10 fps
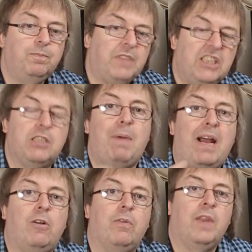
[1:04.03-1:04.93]
It's
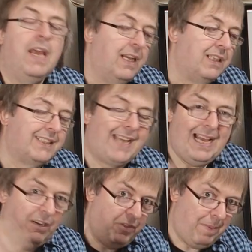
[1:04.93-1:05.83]
about the
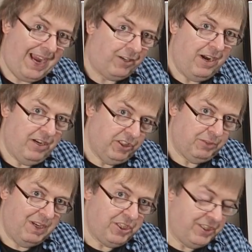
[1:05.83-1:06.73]
scale of the background
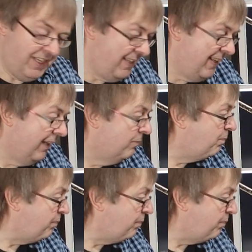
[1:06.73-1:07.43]
as much as anything.